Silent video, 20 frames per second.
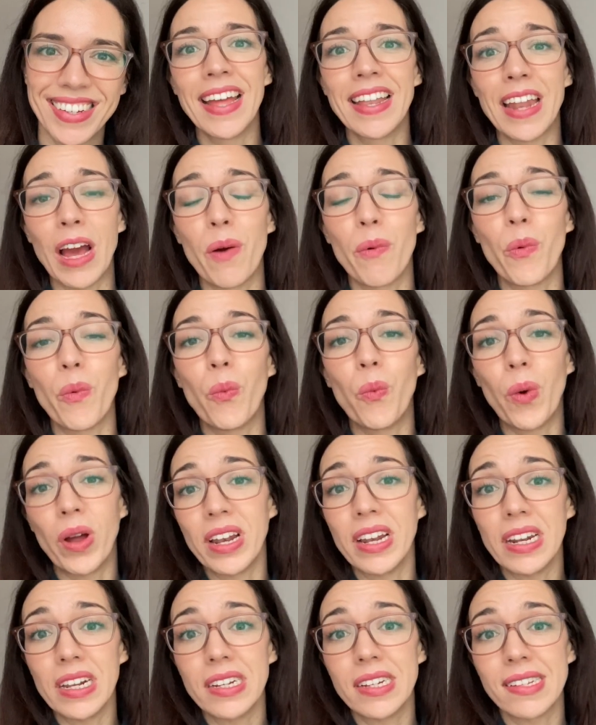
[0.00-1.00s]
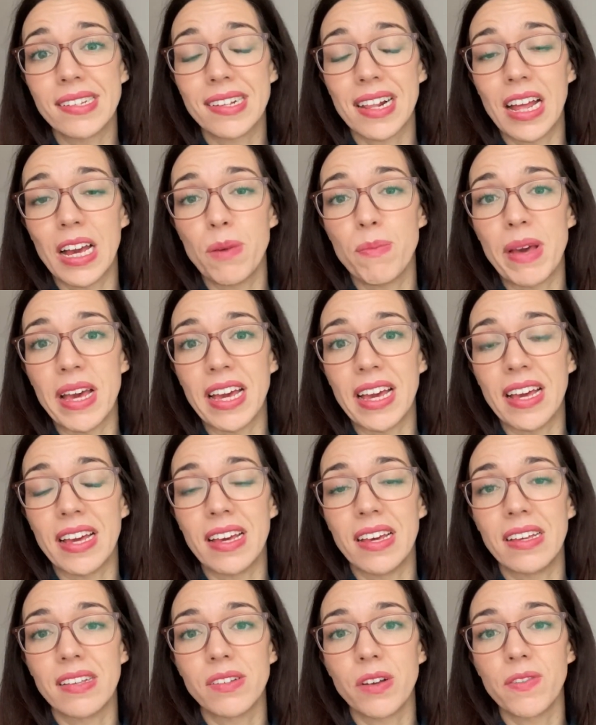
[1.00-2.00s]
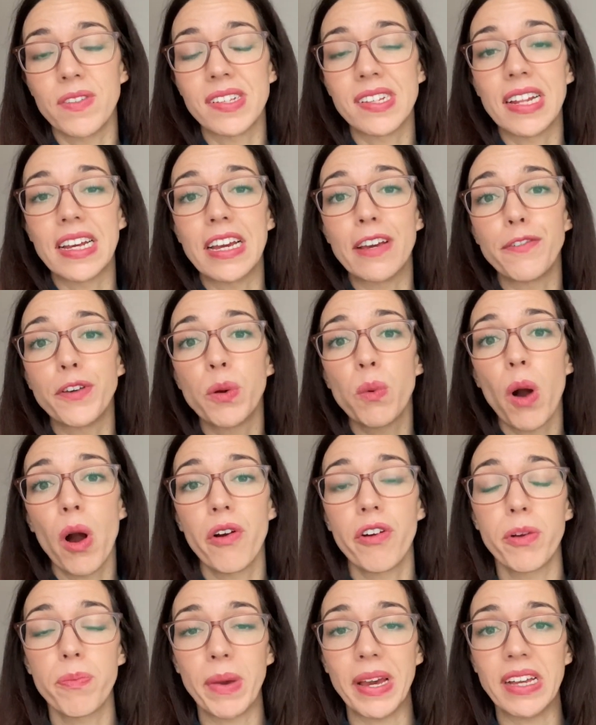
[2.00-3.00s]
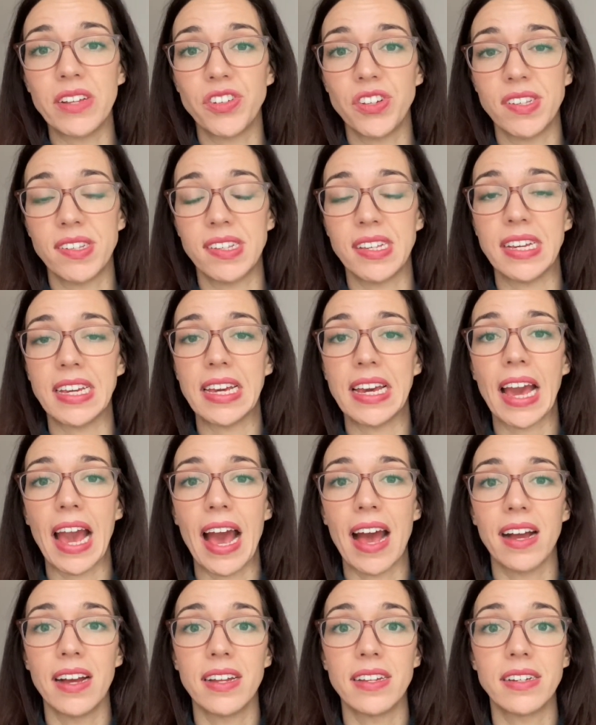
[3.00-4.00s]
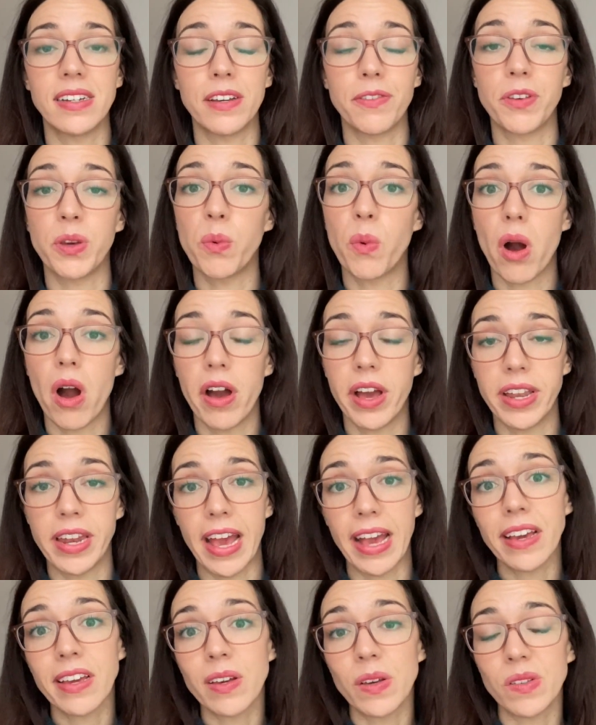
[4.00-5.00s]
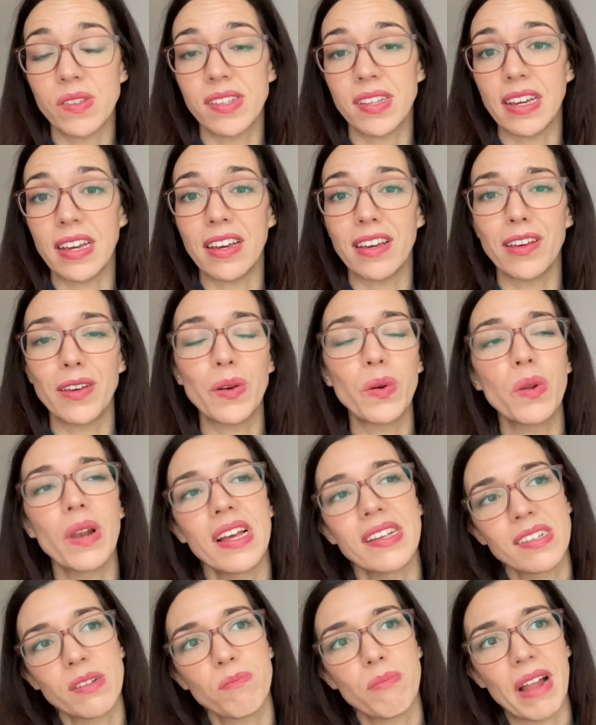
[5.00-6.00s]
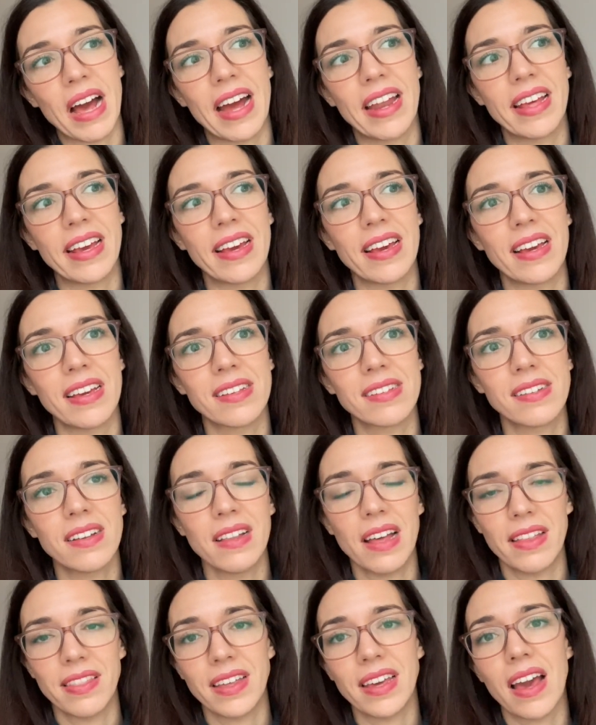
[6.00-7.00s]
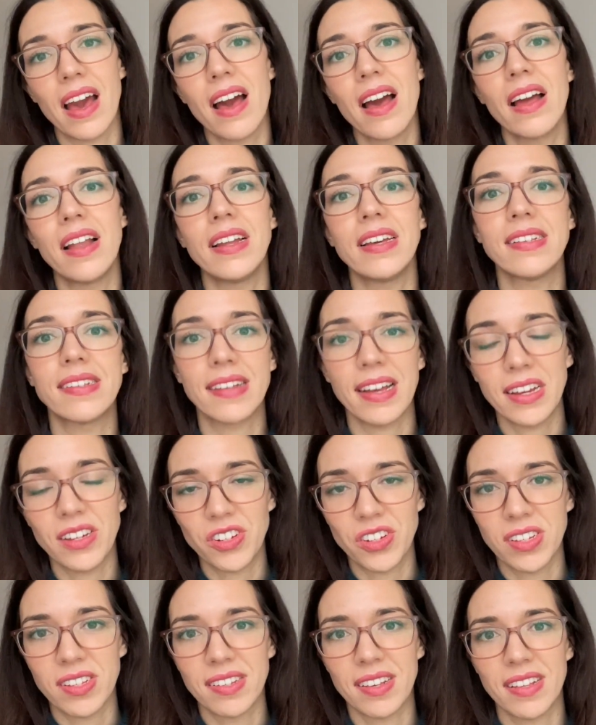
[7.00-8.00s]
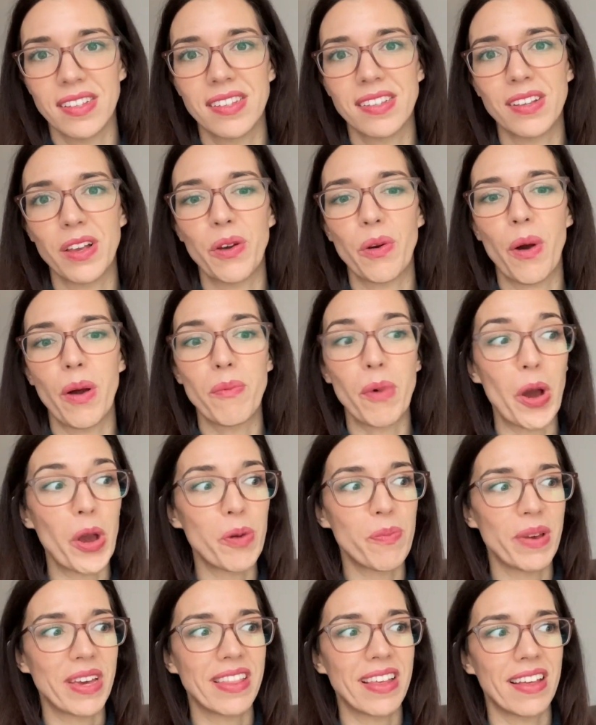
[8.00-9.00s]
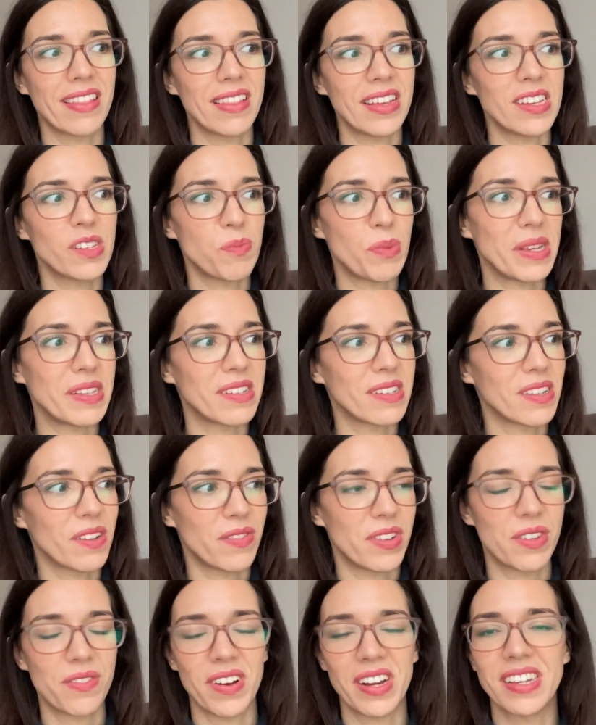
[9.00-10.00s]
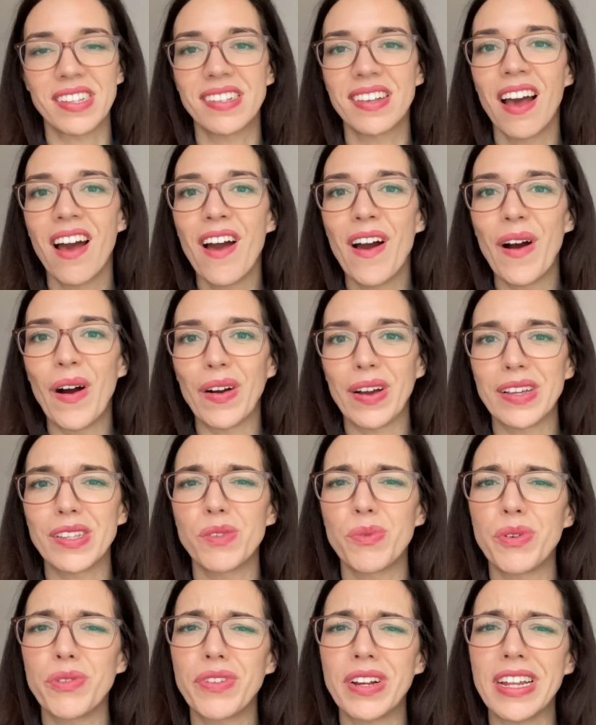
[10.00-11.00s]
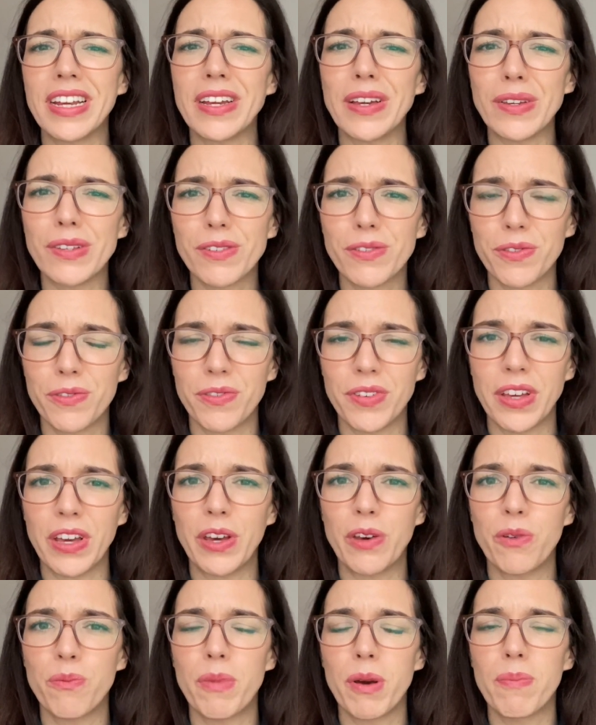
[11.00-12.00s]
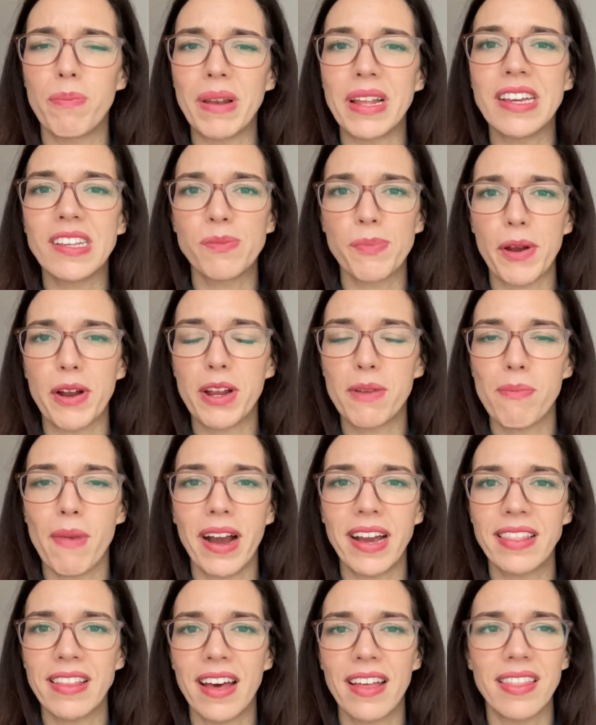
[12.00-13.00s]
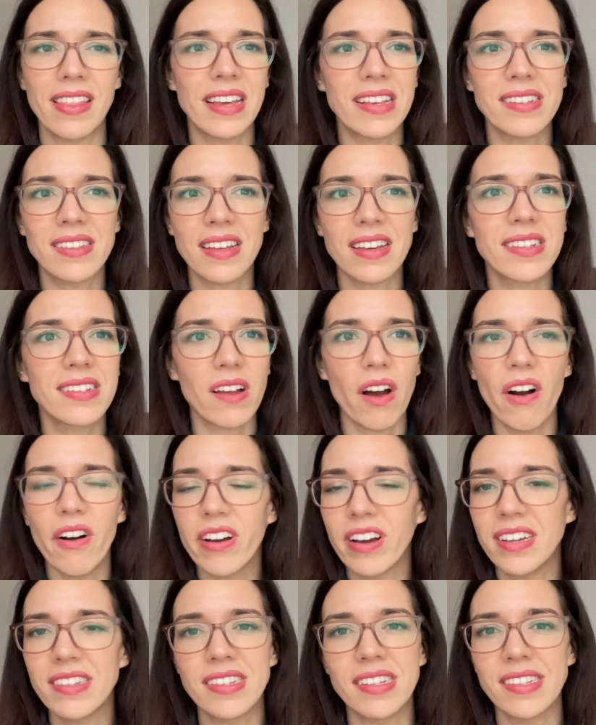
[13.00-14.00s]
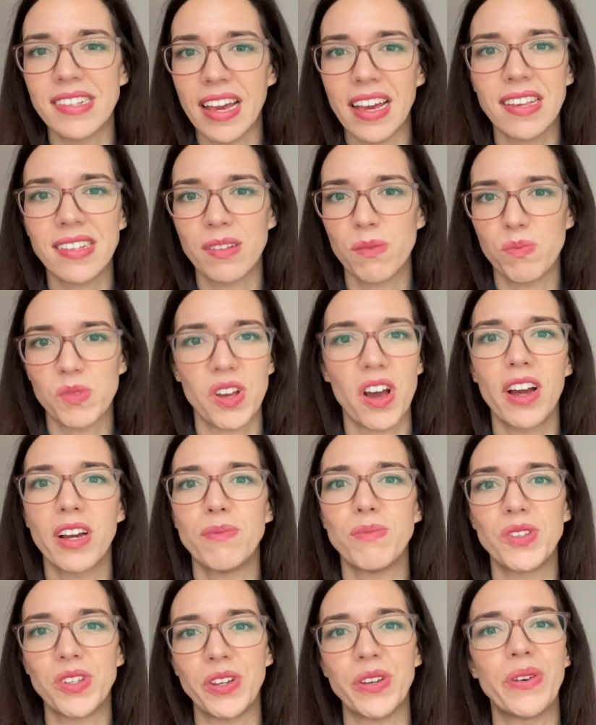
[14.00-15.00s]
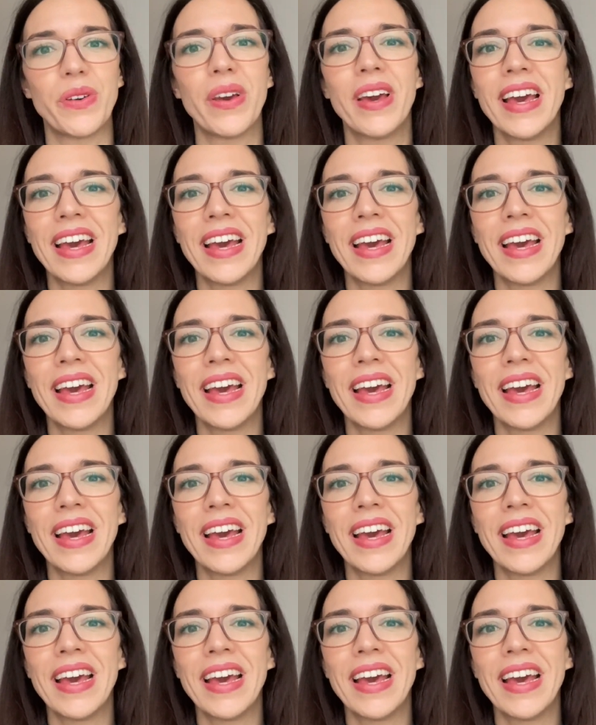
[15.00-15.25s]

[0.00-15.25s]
Now, one little disclaimer is obviously if you are a PGC and if you are an NQT, your lesson planning is still at the early stages, and so I'm hoping that these pieces of advice are going to be really useful for you, but please bear in mind that these things are going to take some time to